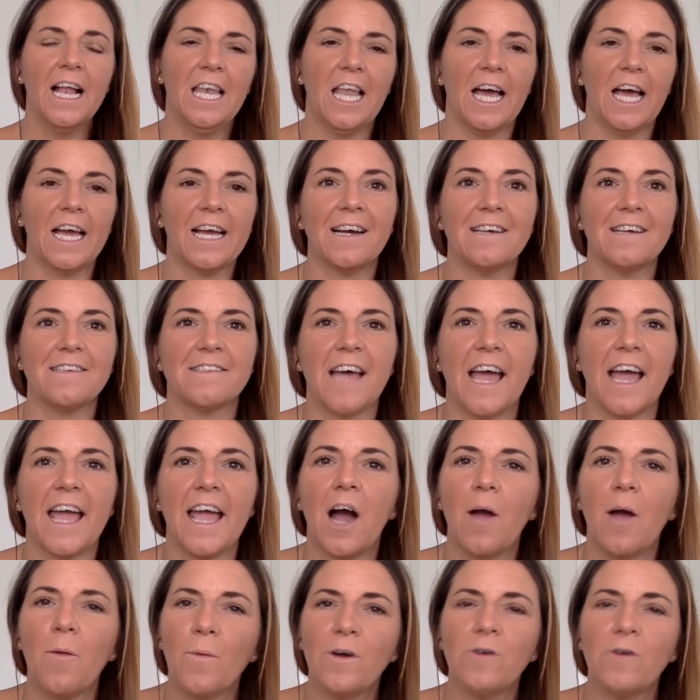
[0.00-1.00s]
Like I say,
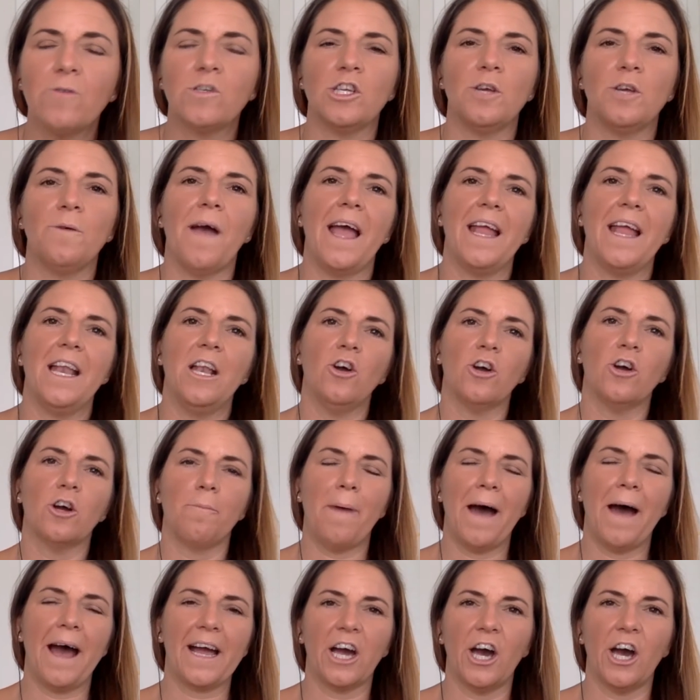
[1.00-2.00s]
I will do a
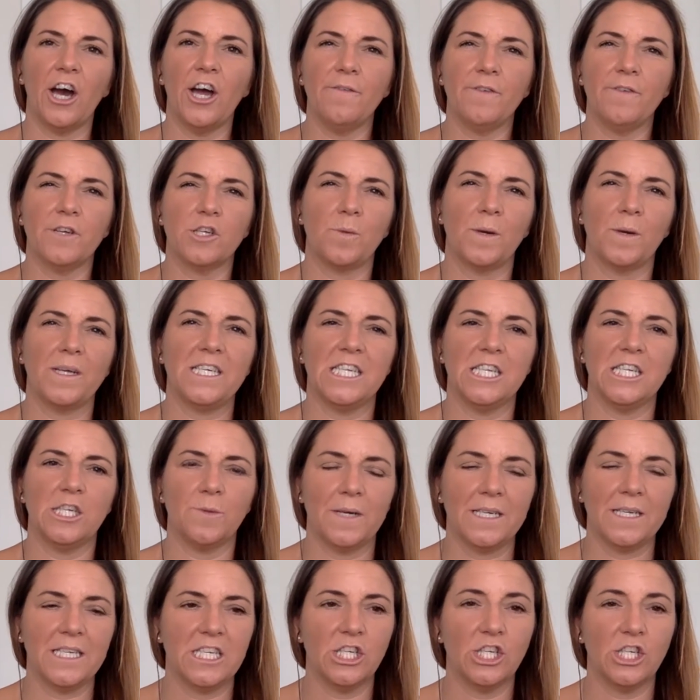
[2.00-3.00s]
look back over
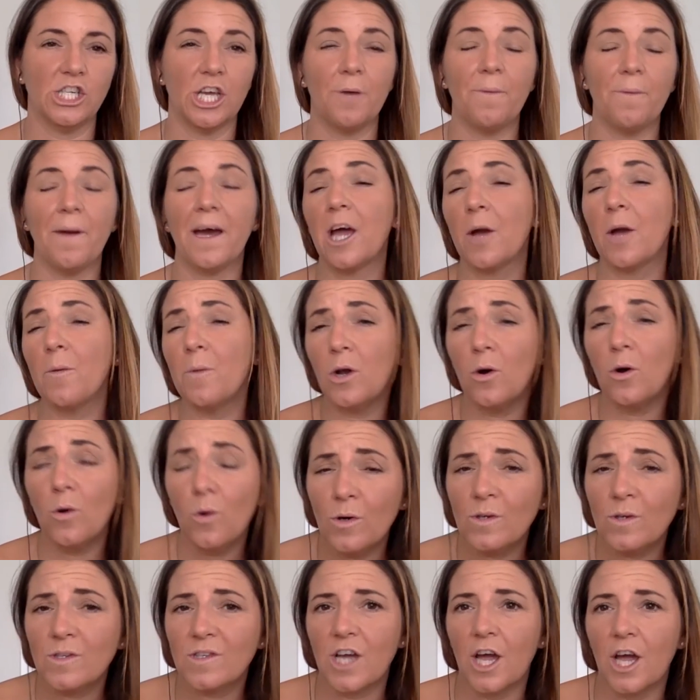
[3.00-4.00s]
2022, and I will
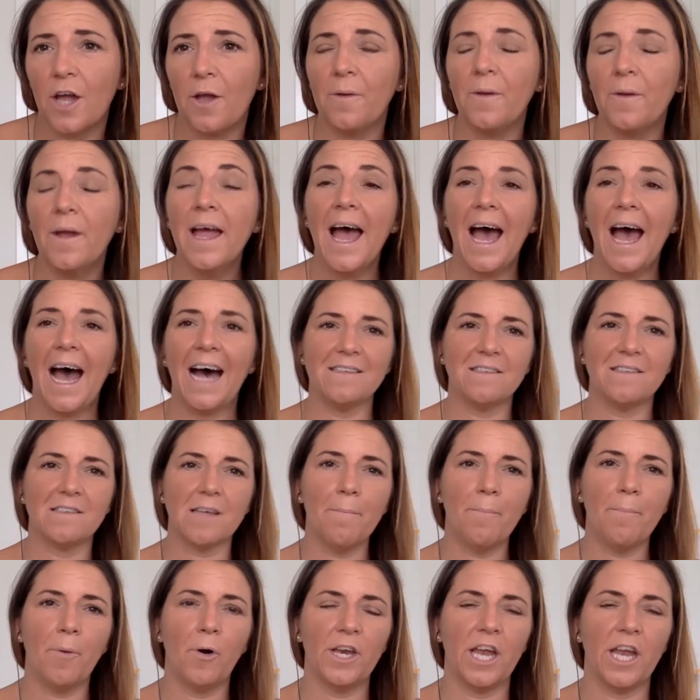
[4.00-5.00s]
also, at
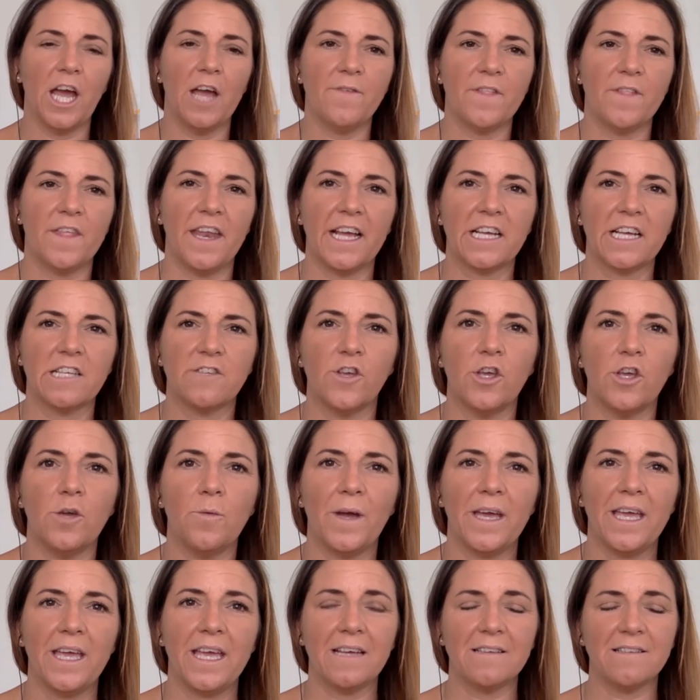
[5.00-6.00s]
some point over the next few
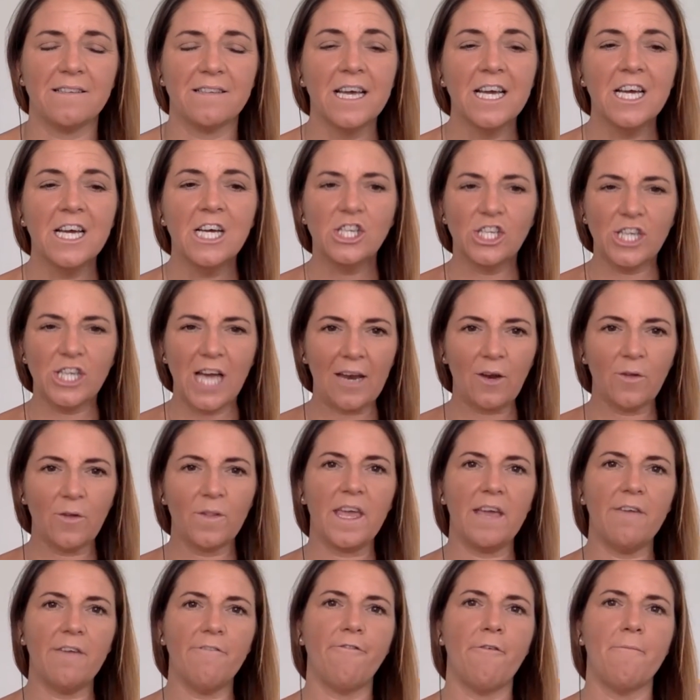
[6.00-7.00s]
weeks, channel
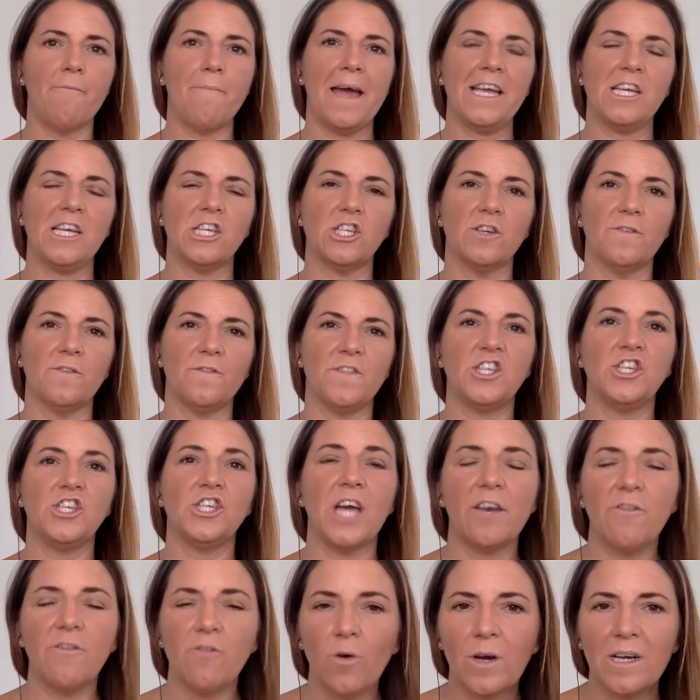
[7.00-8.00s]
the information of the
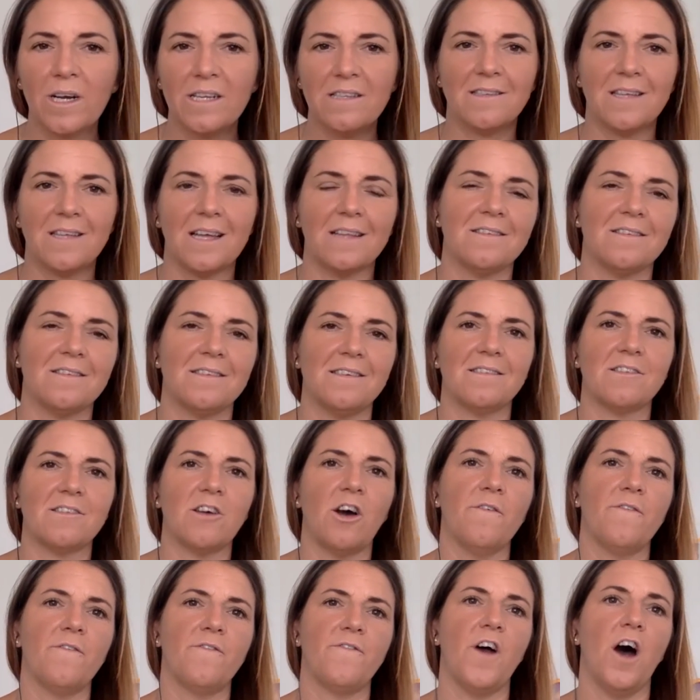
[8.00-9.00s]
general consensus
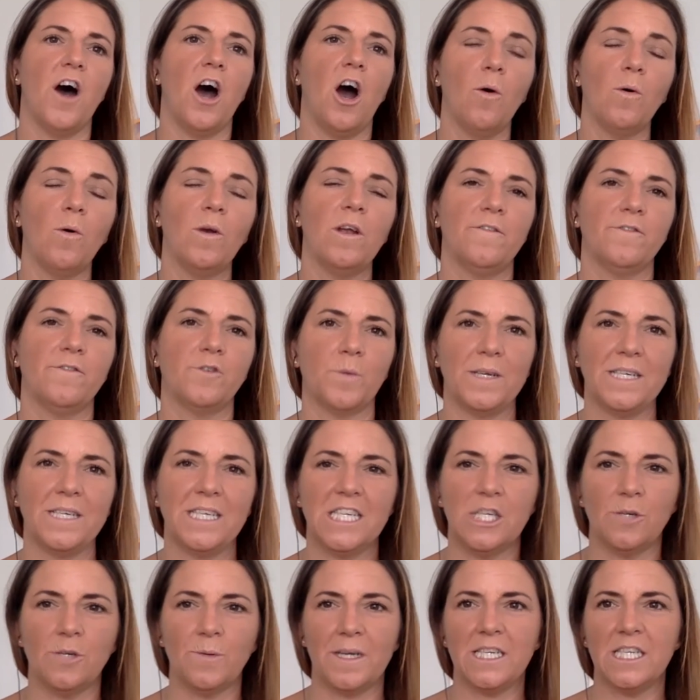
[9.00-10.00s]
of the whole of
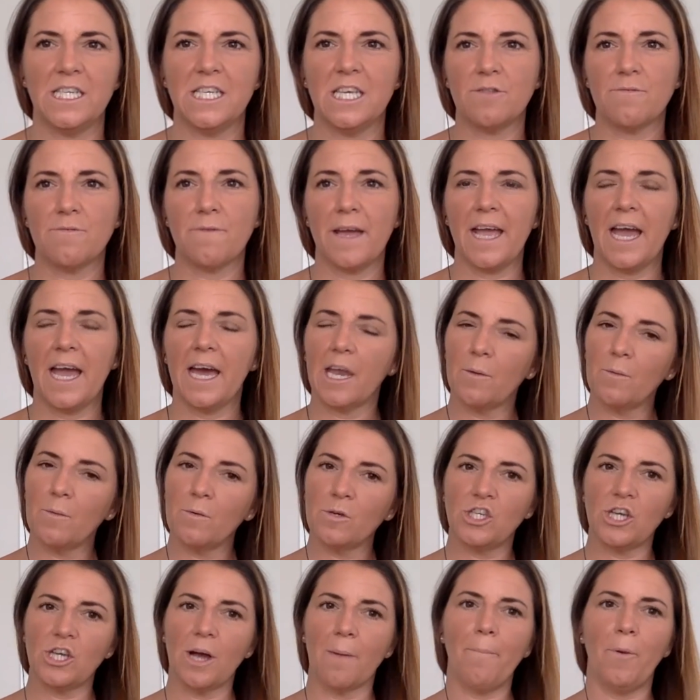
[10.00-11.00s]
2023, and I
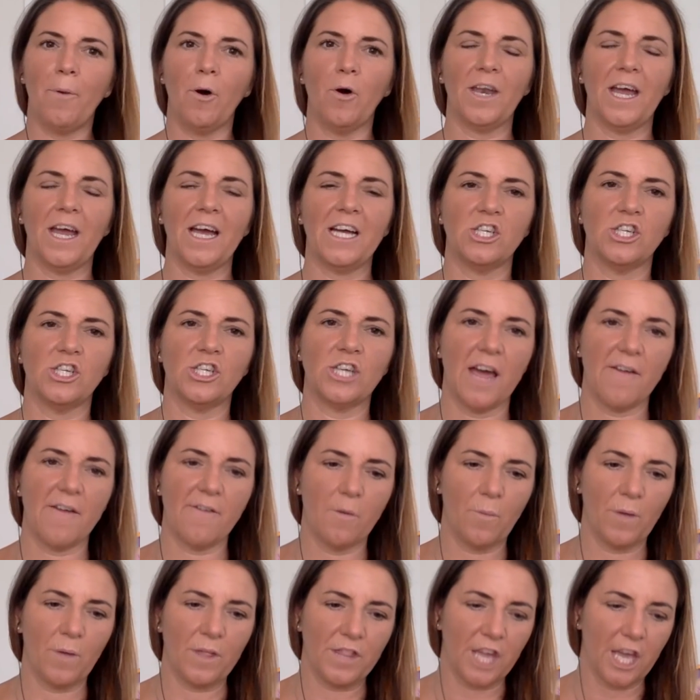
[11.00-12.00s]
will jump on and share
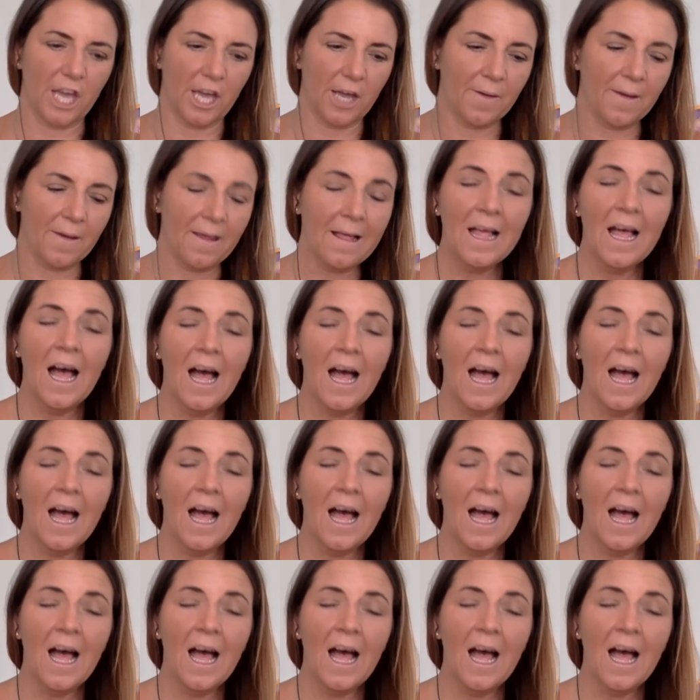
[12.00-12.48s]
it with you.